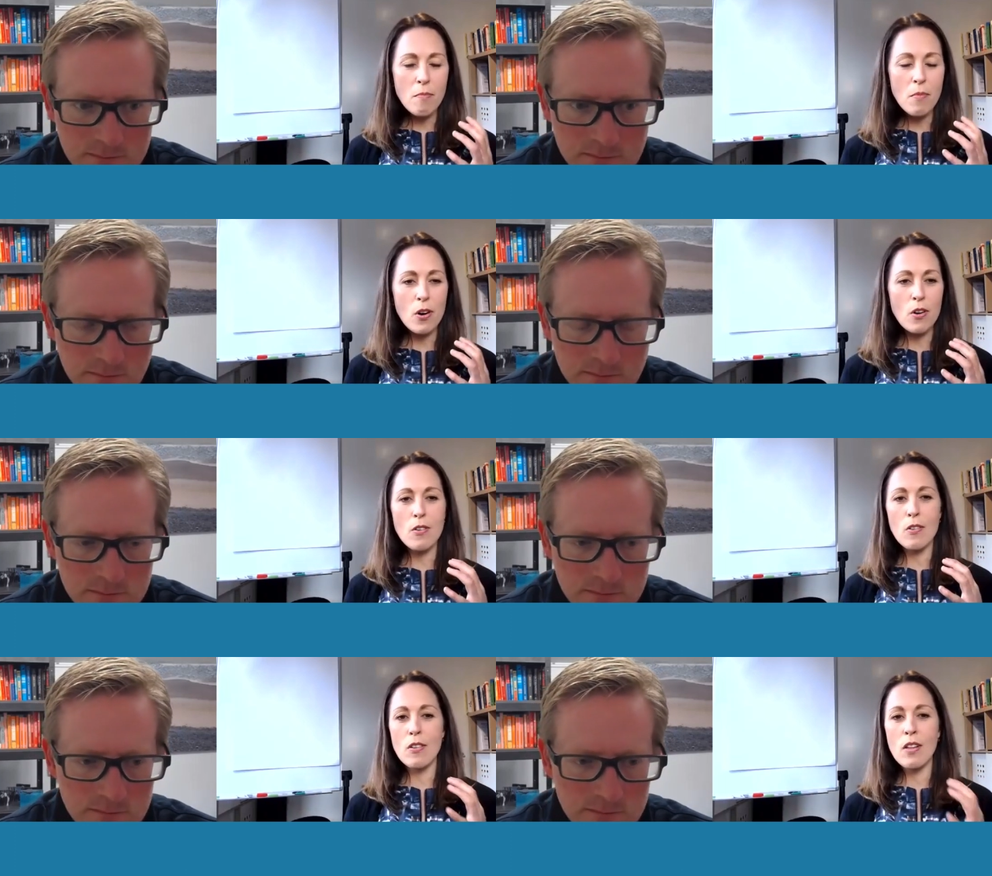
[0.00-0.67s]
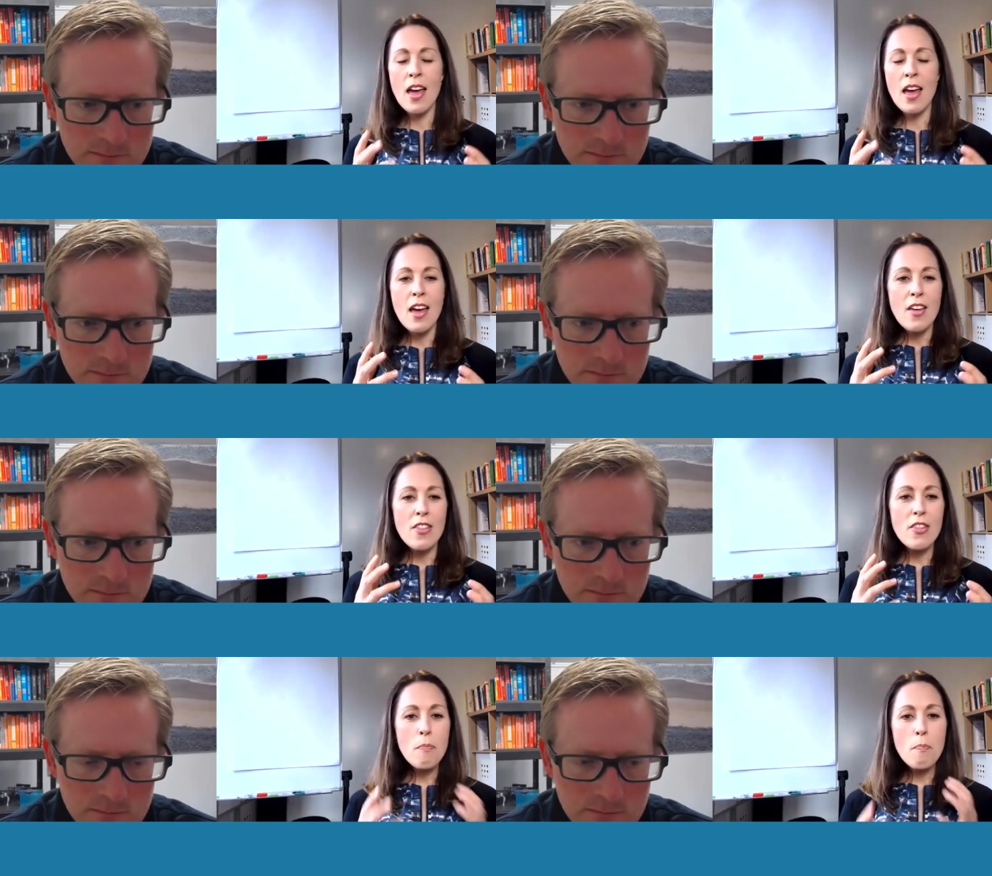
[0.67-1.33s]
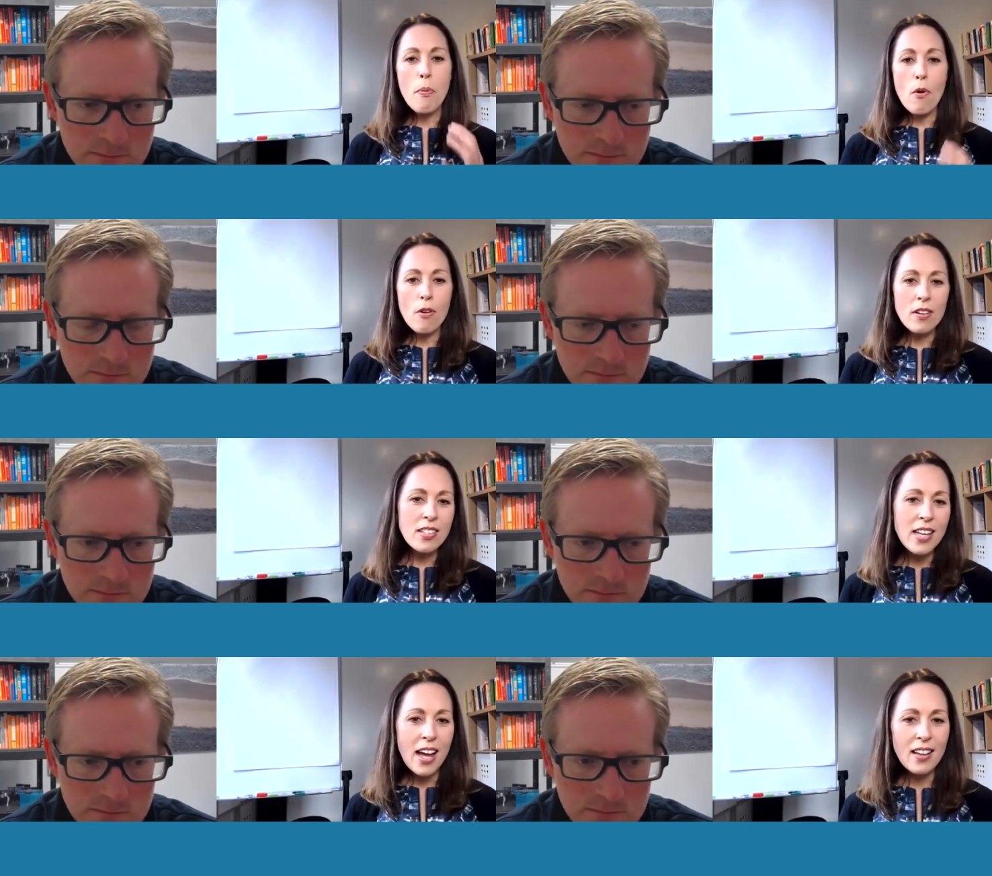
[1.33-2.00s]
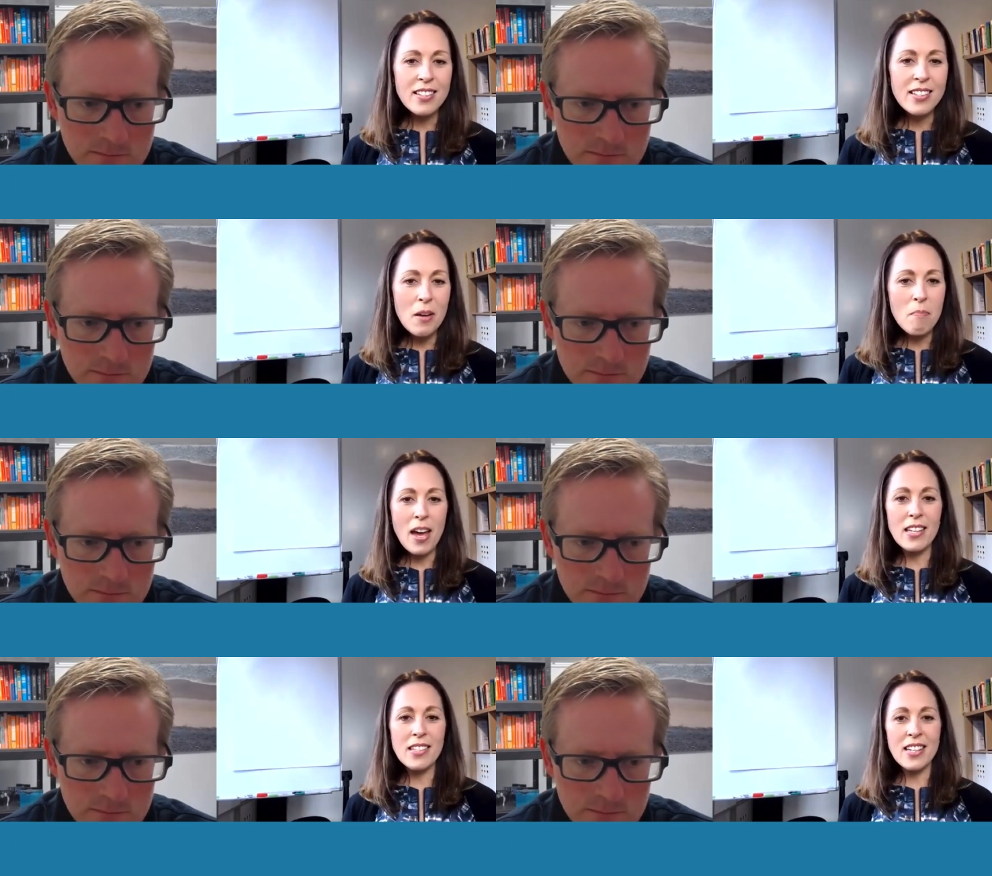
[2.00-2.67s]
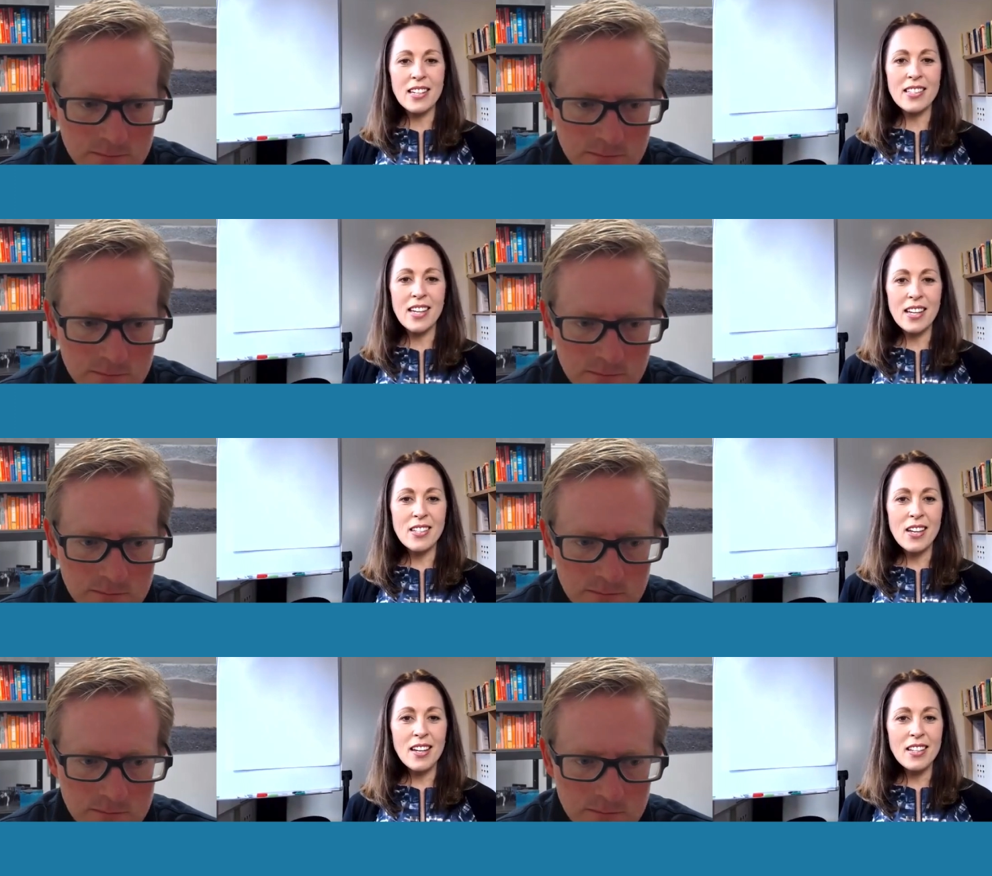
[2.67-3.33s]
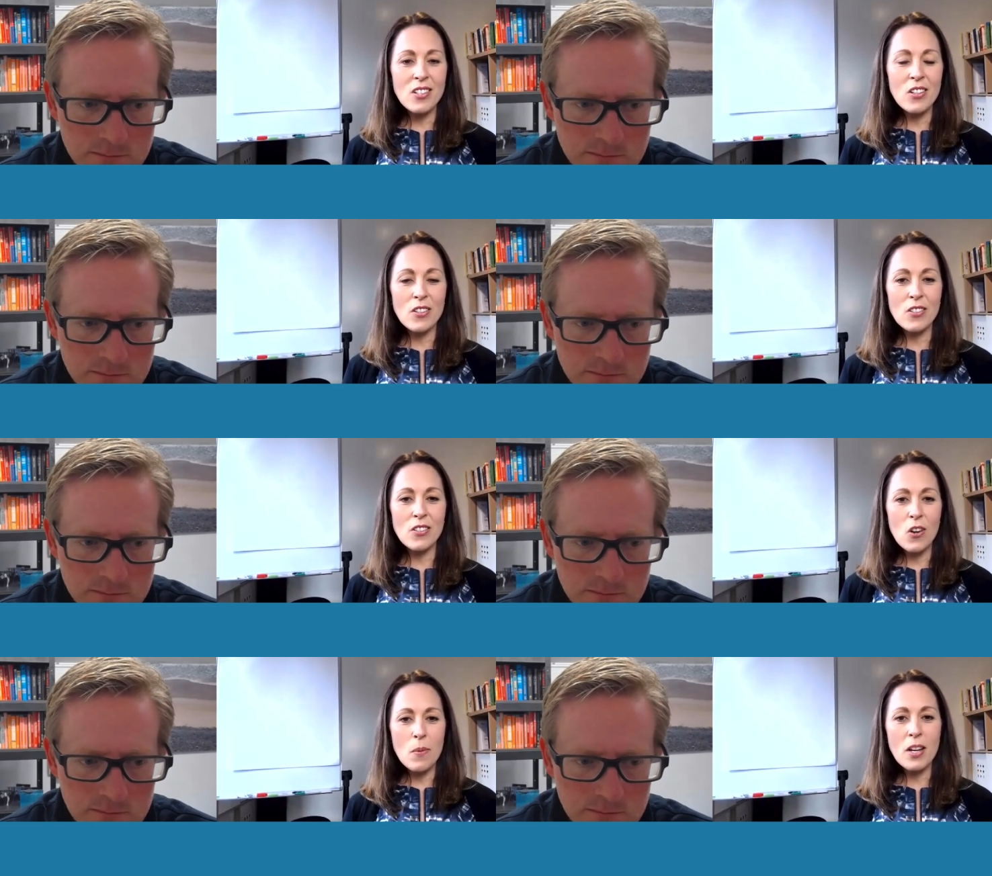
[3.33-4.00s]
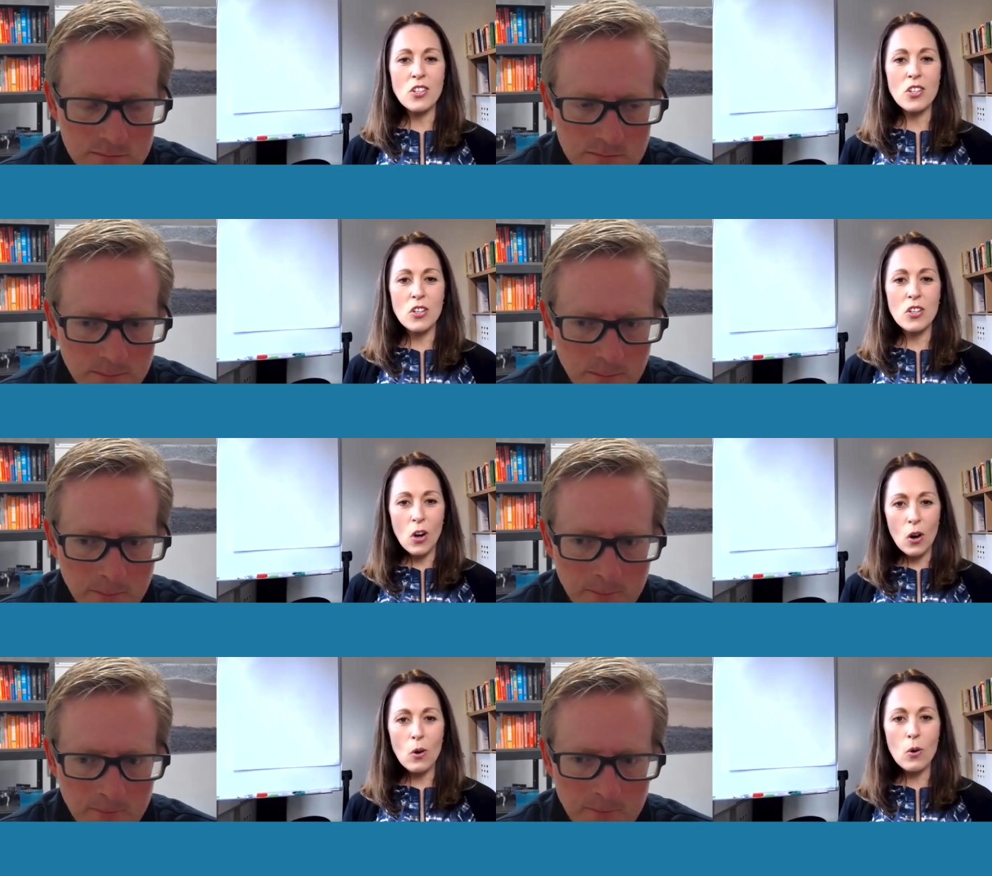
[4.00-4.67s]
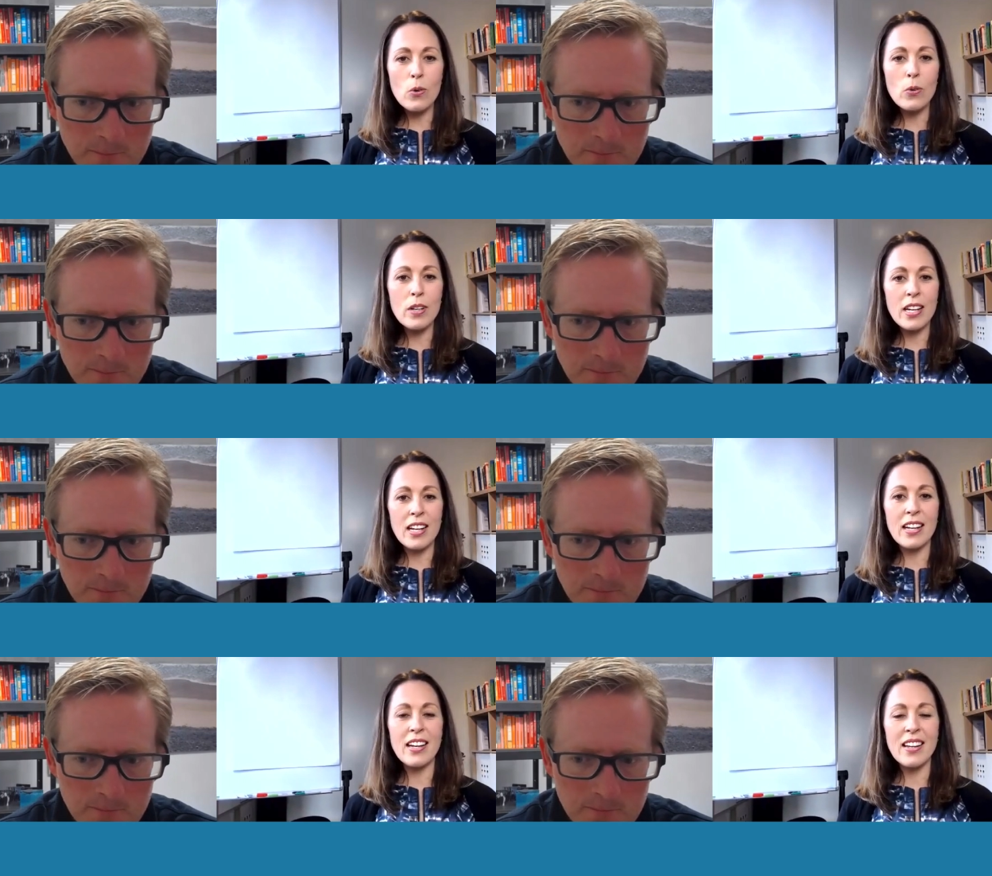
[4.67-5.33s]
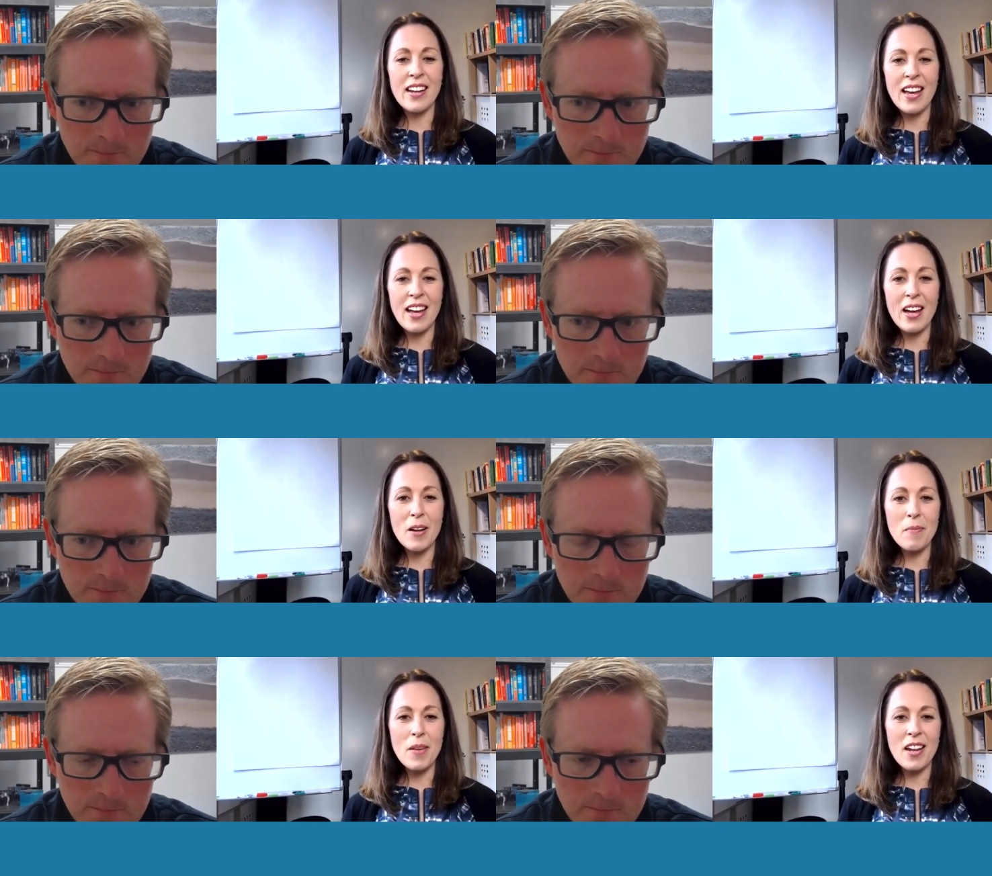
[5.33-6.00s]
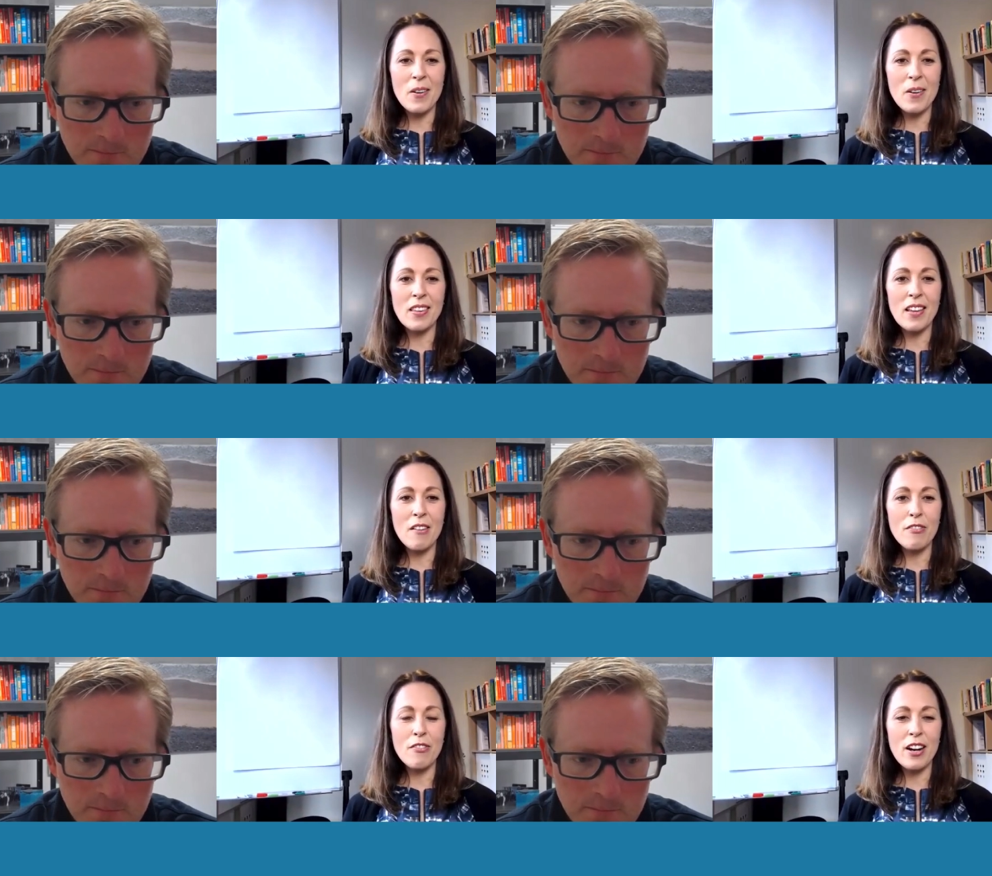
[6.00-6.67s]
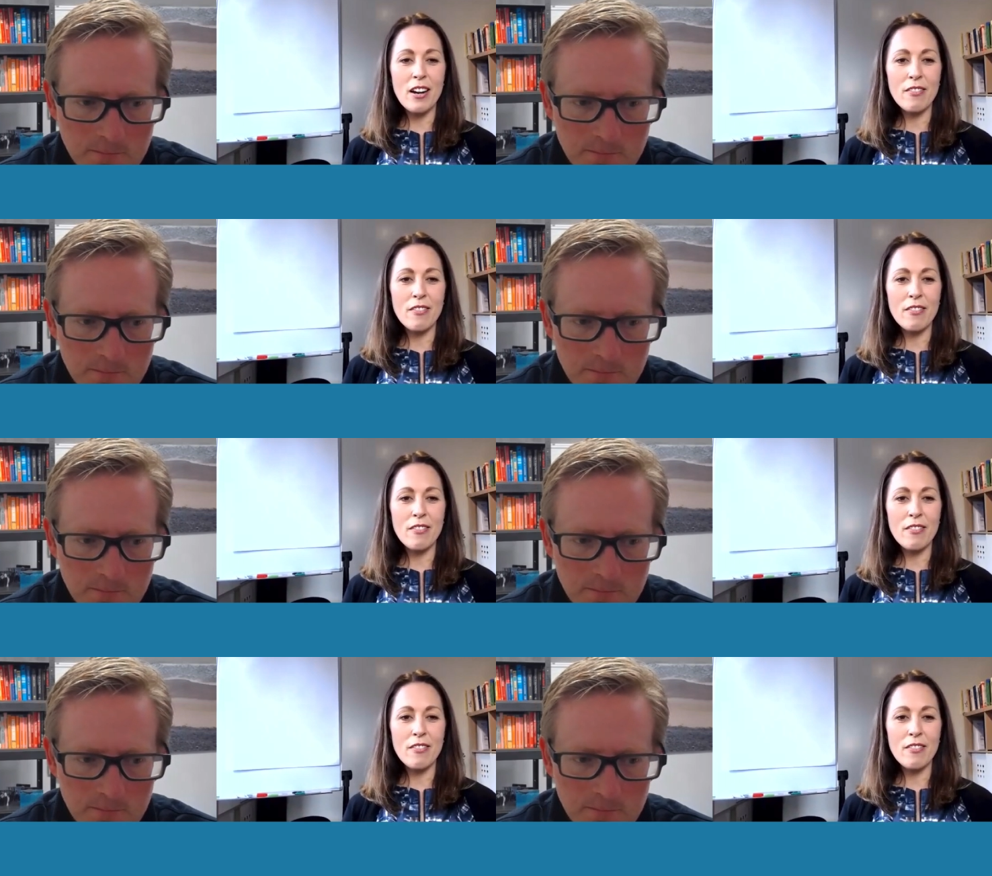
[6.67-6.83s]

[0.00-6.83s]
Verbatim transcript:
Speaker 1: model the book sounds amazing it sounds like it's got so much gold in it um, and i would love for our